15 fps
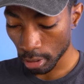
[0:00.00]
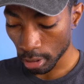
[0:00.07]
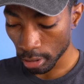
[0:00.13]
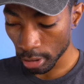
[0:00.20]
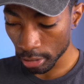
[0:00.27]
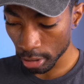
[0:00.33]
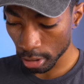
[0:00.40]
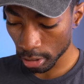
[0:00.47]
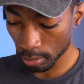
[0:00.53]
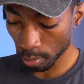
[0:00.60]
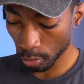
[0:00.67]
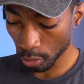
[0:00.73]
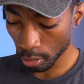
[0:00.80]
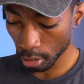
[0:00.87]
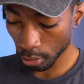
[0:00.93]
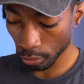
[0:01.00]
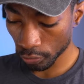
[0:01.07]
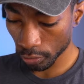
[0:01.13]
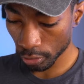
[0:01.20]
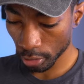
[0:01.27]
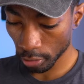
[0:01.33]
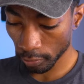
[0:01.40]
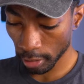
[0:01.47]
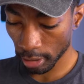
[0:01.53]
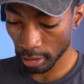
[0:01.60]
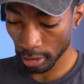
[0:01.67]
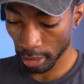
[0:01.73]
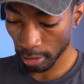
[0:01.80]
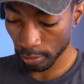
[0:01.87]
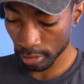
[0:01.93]
This is more ultras already
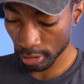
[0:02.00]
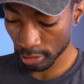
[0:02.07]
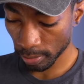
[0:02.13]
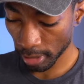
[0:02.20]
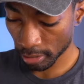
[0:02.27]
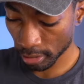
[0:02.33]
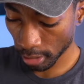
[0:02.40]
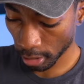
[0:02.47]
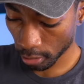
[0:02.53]
than I was expecting.